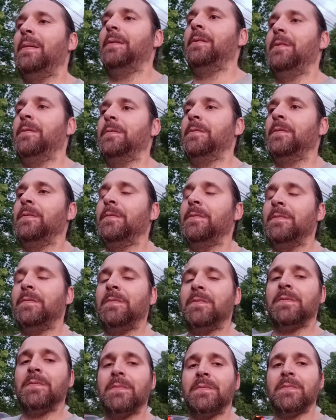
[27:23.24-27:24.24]

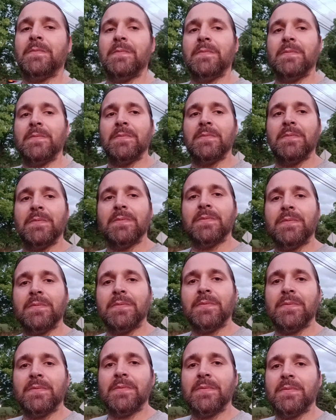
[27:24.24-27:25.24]

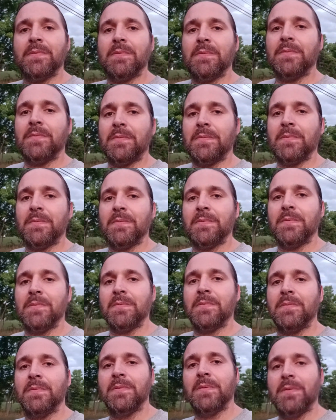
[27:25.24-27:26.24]

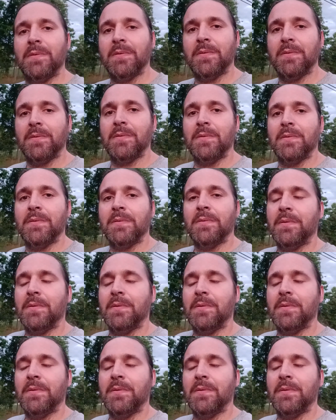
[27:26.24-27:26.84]
(silence)